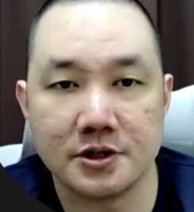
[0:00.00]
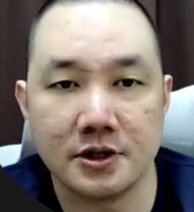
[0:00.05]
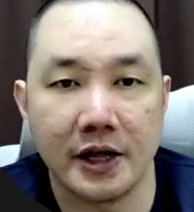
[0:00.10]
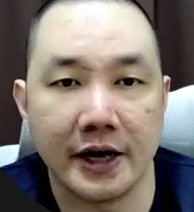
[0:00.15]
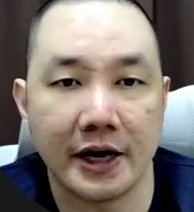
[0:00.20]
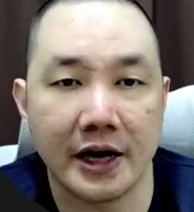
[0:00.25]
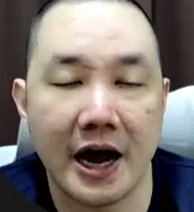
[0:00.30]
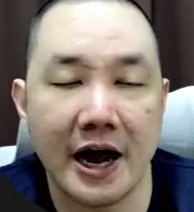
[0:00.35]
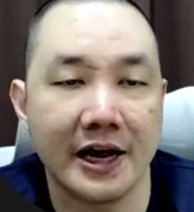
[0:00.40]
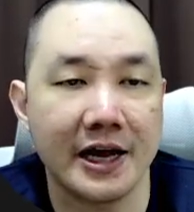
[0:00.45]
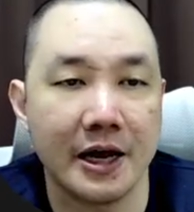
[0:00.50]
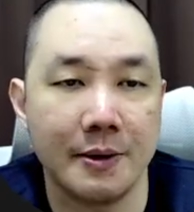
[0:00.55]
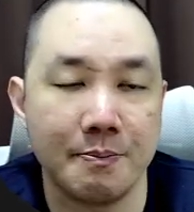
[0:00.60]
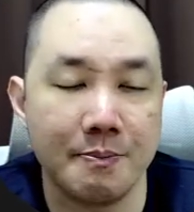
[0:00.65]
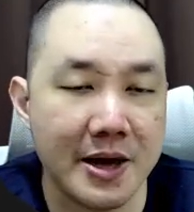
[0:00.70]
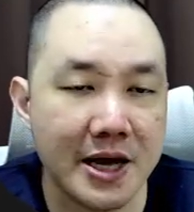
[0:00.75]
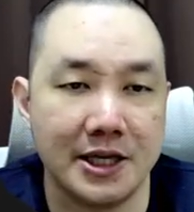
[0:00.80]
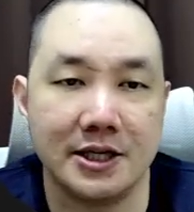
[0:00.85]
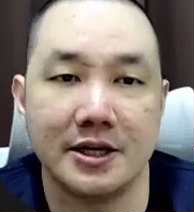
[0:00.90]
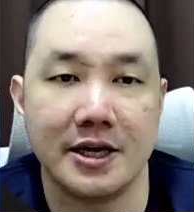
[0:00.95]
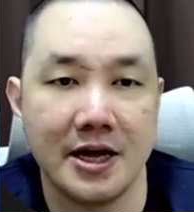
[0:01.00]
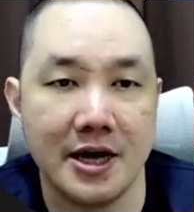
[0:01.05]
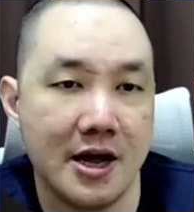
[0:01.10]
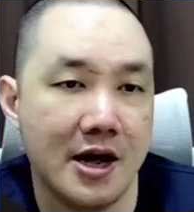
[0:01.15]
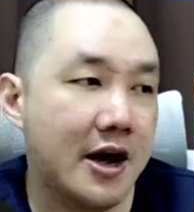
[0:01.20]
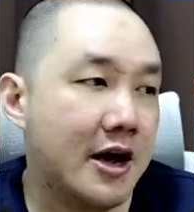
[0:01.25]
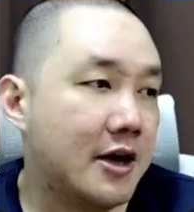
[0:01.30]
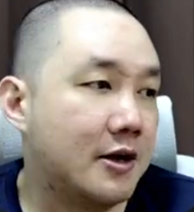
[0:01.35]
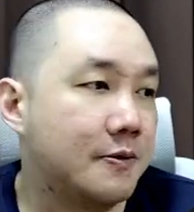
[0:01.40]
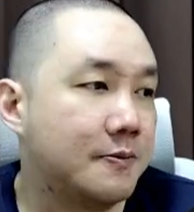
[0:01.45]
Like I can make the
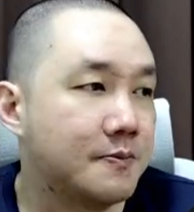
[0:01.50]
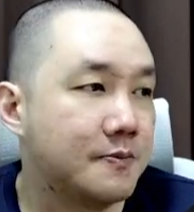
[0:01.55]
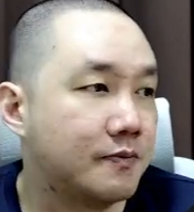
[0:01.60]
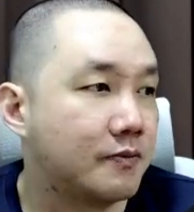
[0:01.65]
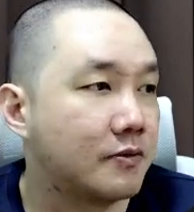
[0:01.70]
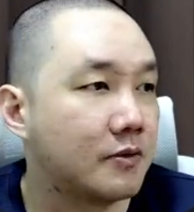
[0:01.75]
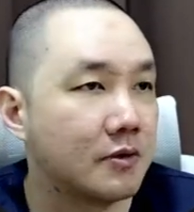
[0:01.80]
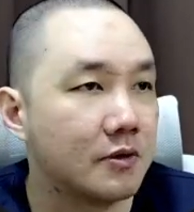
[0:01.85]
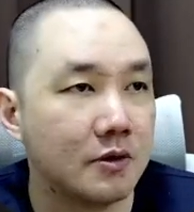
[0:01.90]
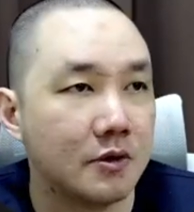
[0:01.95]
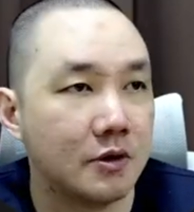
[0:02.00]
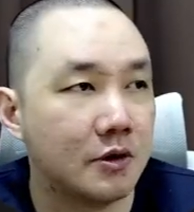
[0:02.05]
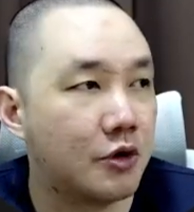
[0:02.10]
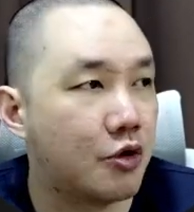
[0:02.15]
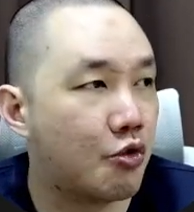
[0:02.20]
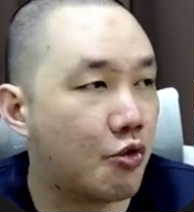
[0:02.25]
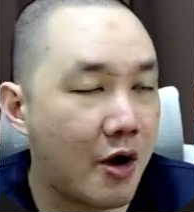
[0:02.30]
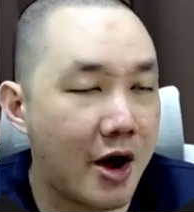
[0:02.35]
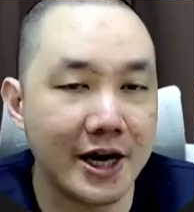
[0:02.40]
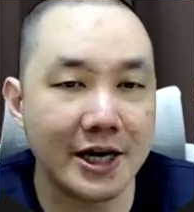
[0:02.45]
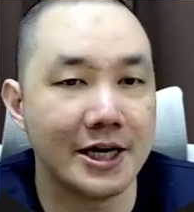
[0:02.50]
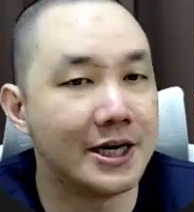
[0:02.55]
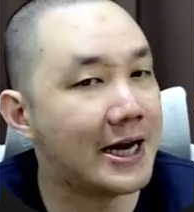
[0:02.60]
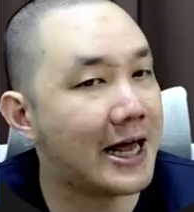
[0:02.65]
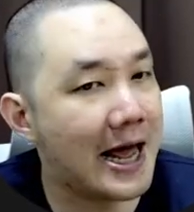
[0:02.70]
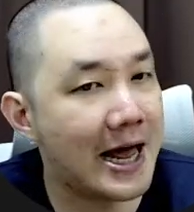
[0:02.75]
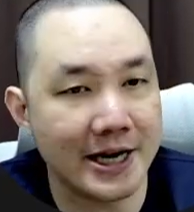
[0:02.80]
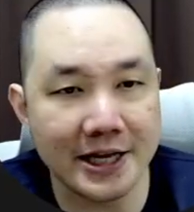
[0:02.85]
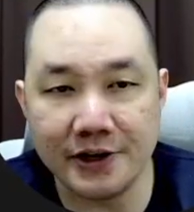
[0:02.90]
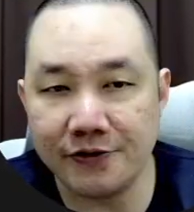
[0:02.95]
AI write in
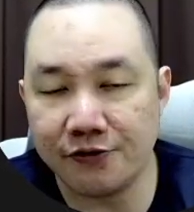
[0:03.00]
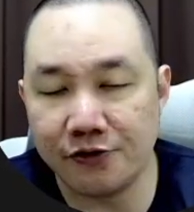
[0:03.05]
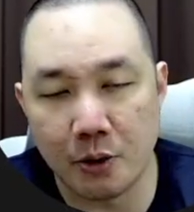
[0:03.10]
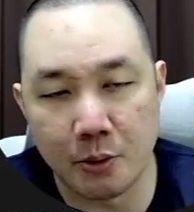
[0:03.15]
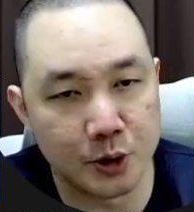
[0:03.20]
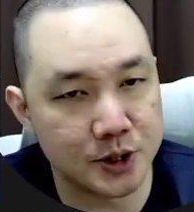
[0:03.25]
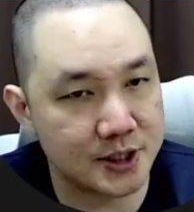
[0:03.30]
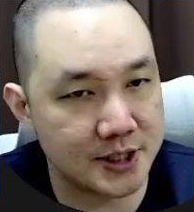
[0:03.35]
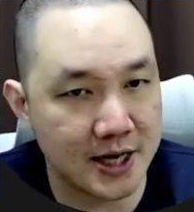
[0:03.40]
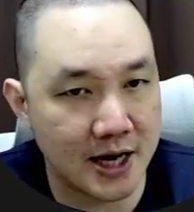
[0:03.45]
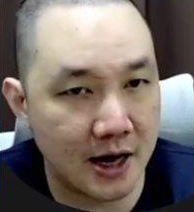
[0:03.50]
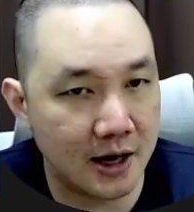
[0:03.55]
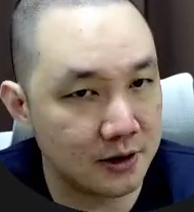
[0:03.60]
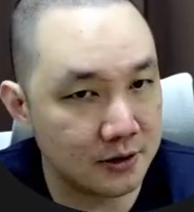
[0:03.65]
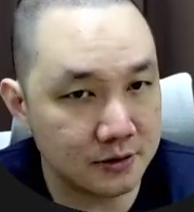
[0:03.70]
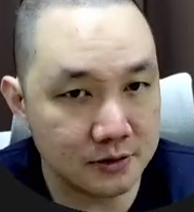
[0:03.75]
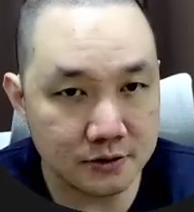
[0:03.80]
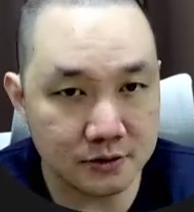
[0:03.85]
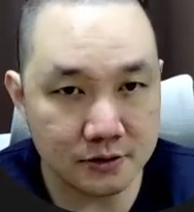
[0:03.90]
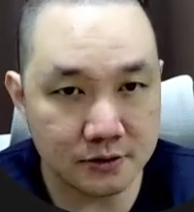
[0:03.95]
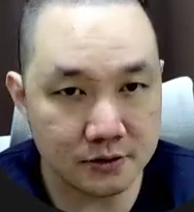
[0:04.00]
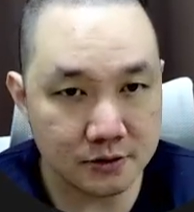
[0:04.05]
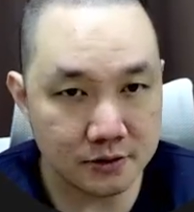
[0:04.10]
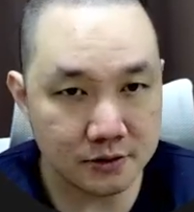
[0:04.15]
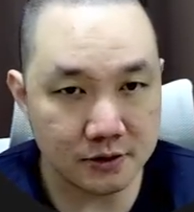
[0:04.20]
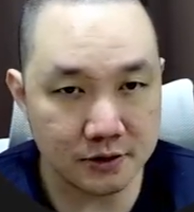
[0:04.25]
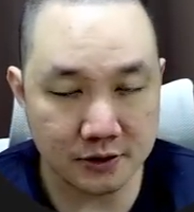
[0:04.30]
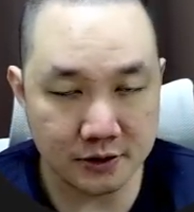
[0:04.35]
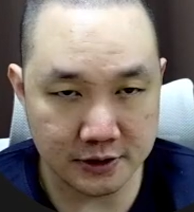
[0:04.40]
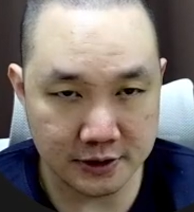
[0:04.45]
any form of style
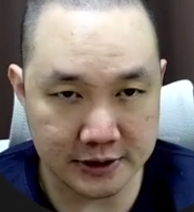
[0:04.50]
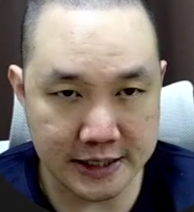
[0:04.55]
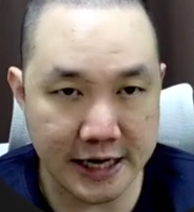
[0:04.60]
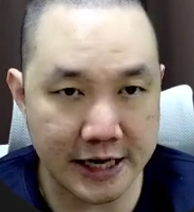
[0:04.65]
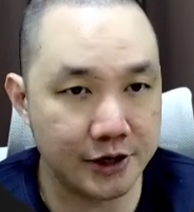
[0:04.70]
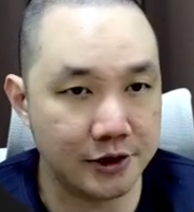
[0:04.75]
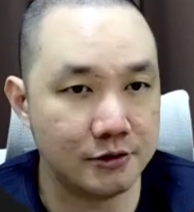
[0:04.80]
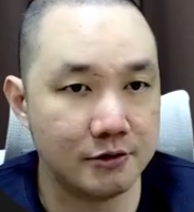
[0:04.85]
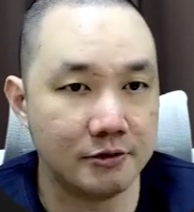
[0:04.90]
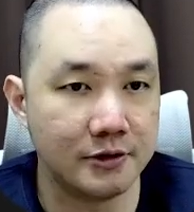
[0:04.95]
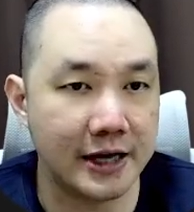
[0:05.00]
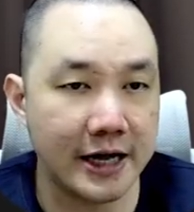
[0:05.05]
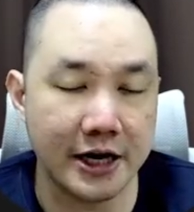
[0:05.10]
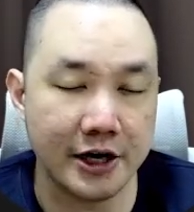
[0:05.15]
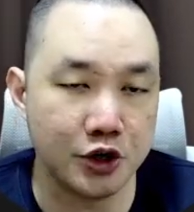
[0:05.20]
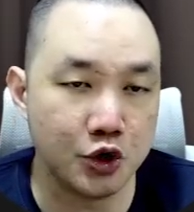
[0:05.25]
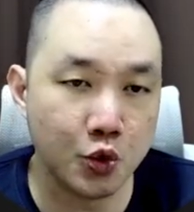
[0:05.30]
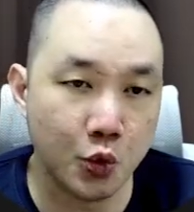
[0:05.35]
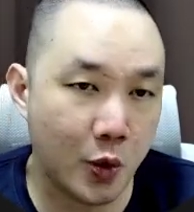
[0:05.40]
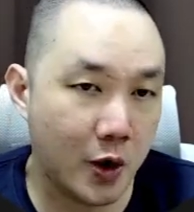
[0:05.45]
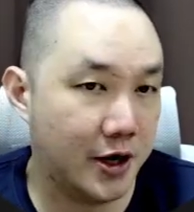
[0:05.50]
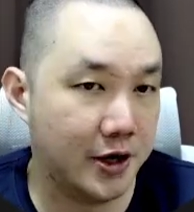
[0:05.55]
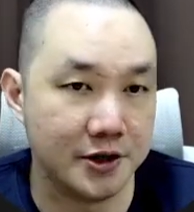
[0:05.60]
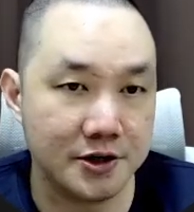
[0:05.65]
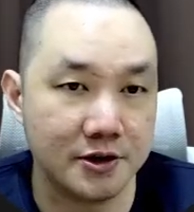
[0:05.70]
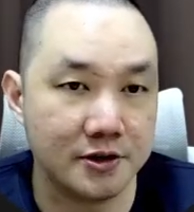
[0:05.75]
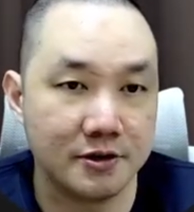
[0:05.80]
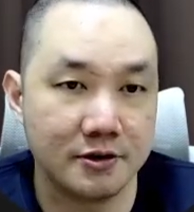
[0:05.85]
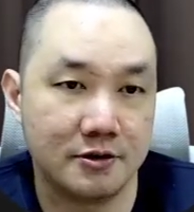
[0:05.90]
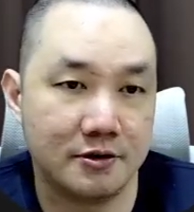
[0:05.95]
that you want,
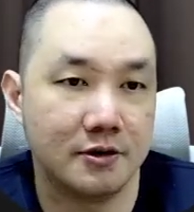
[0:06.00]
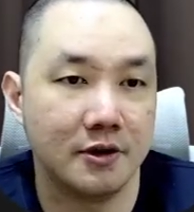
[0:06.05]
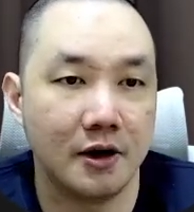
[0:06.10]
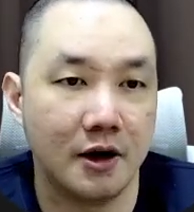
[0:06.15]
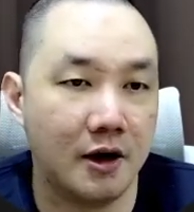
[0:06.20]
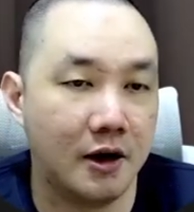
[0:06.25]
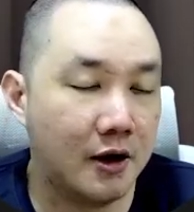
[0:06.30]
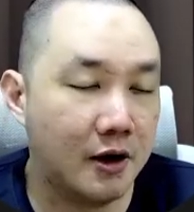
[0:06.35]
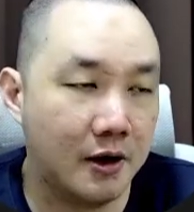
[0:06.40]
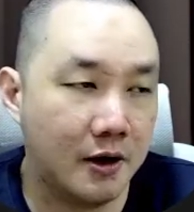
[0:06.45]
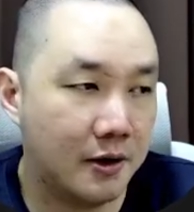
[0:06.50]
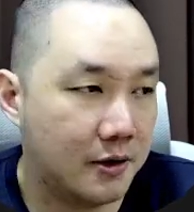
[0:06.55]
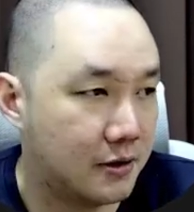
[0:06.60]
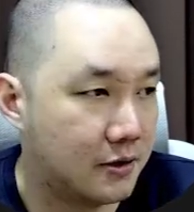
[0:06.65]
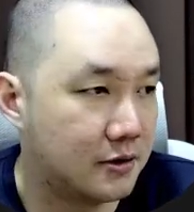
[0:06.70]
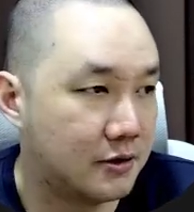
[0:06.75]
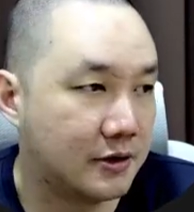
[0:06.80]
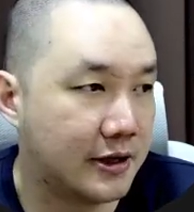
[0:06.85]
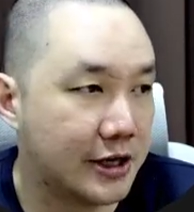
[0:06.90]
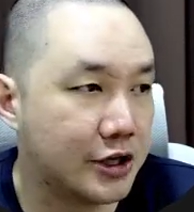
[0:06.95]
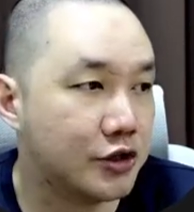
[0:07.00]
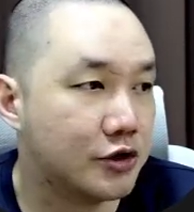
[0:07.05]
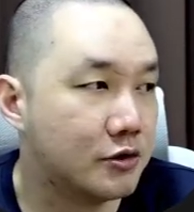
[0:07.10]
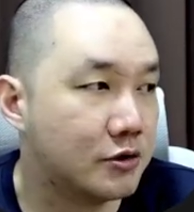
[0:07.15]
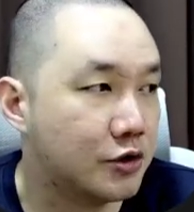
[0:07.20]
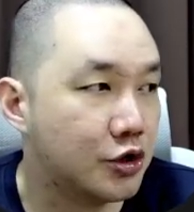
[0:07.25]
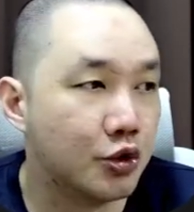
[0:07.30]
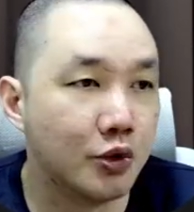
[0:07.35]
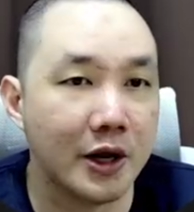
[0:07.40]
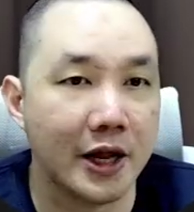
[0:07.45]
that
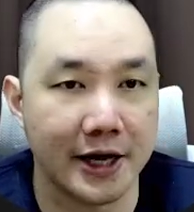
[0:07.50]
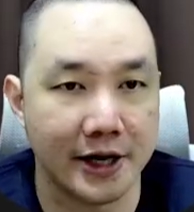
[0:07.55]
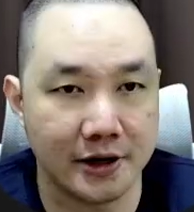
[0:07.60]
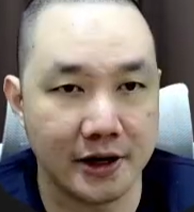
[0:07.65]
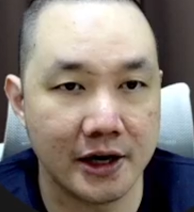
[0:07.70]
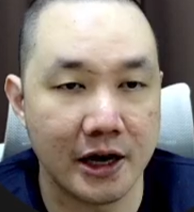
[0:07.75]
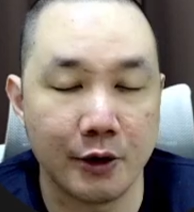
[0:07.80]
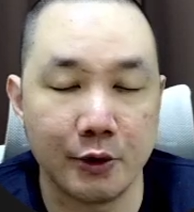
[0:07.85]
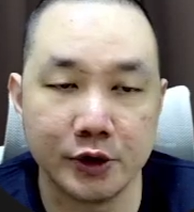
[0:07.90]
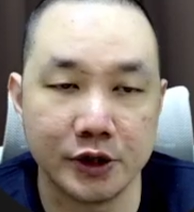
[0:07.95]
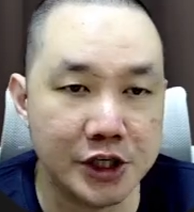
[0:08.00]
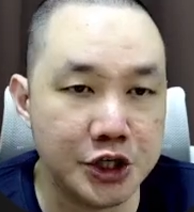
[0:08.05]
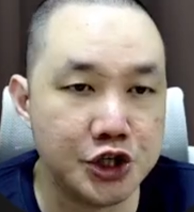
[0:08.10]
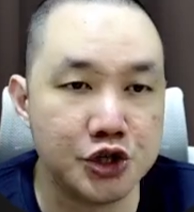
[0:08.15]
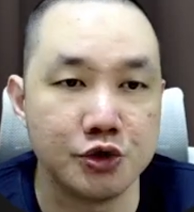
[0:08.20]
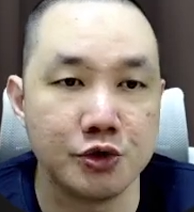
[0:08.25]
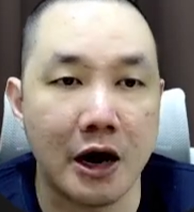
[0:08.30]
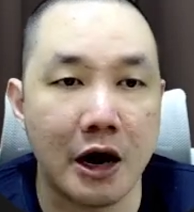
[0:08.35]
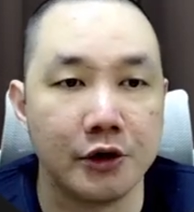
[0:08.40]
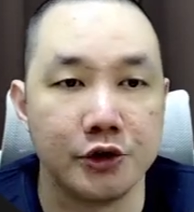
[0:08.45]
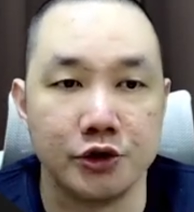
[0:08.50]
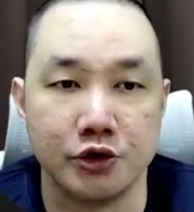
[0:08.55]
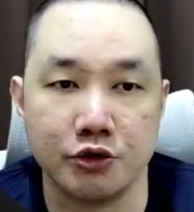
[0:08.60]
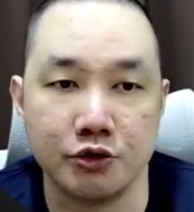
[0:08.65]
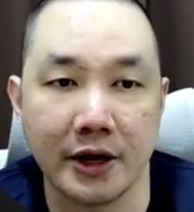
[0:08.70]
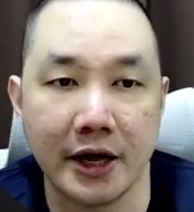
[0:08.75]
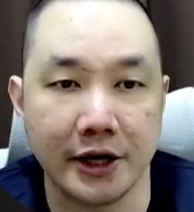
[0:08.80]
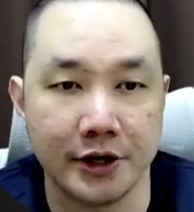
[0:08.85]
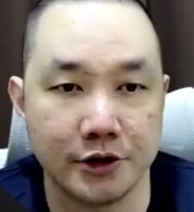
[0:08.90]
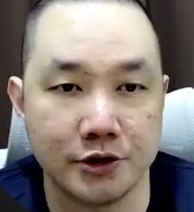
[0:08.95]
you like, and I will teach you how to do
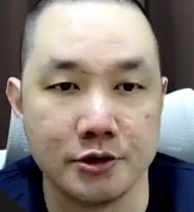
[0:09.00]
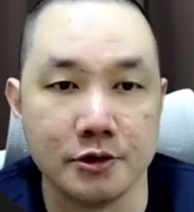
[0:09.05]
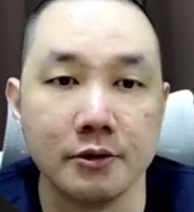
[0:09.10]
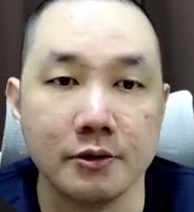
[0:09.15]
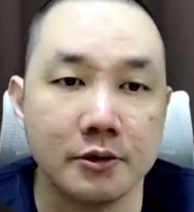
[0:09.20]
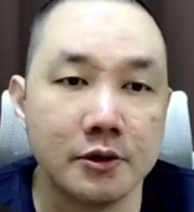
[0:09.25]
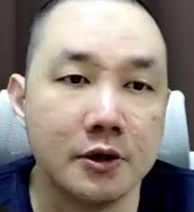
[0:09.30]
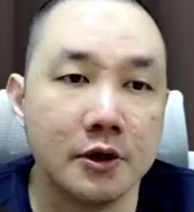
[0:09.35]
that too.